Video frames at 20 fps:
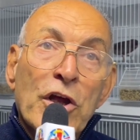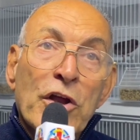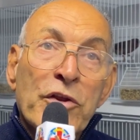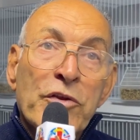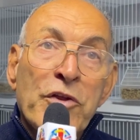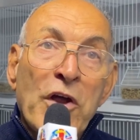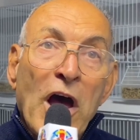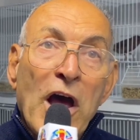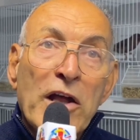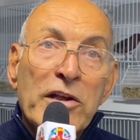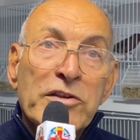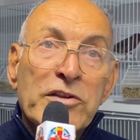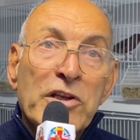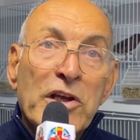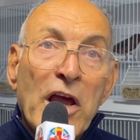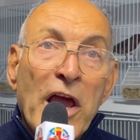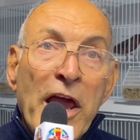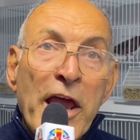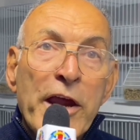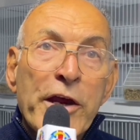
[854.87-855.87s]

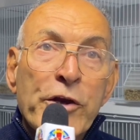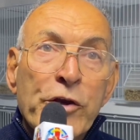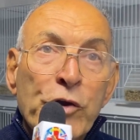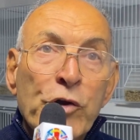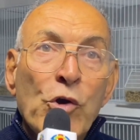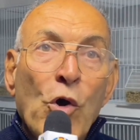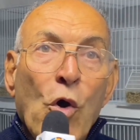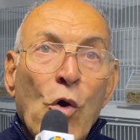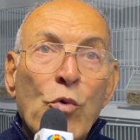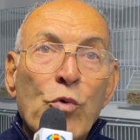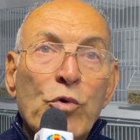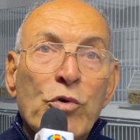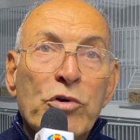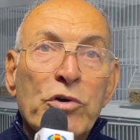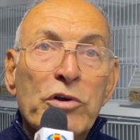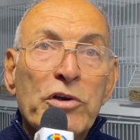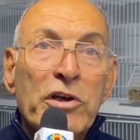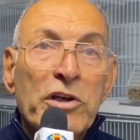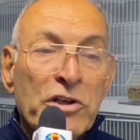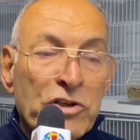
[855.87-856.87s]
That egg yolk
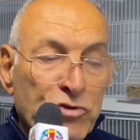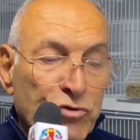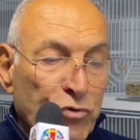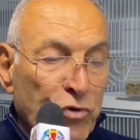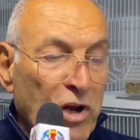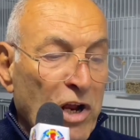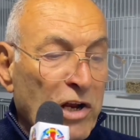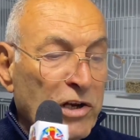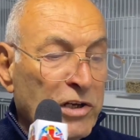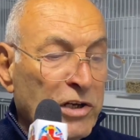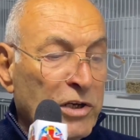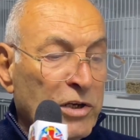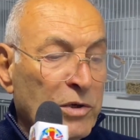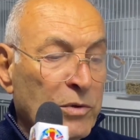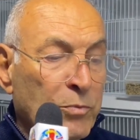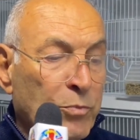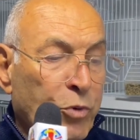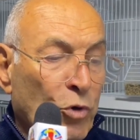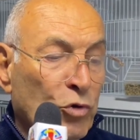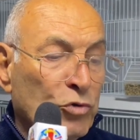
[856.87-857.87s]
is really
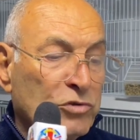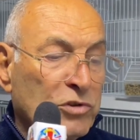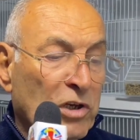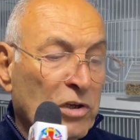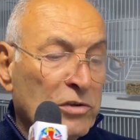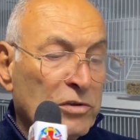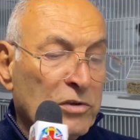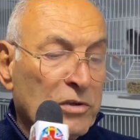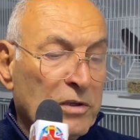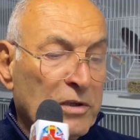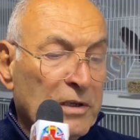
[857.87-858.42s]
important.